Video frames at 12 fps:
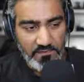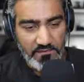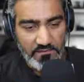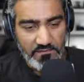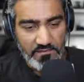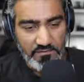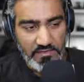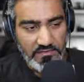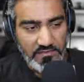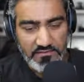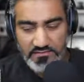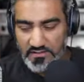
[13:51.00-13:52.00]
So
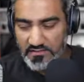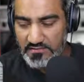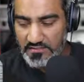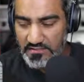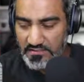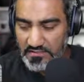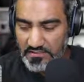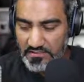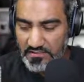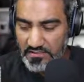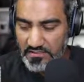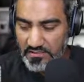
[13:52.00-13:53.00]
Nathan says he
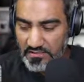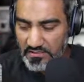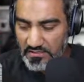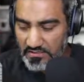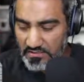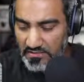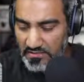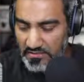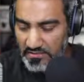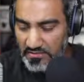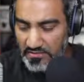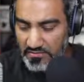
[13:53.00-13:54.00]

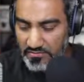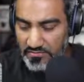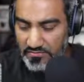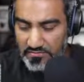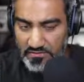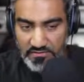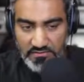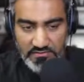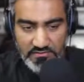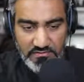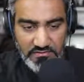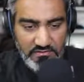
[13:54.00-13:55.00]

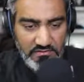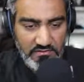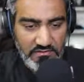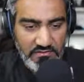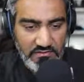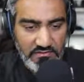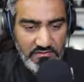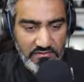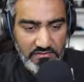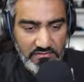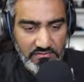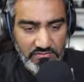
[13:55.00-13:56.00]
uses
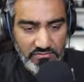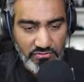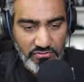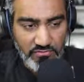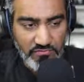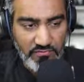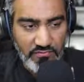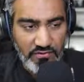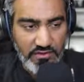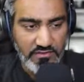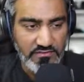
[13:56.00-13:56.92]
Zoom for his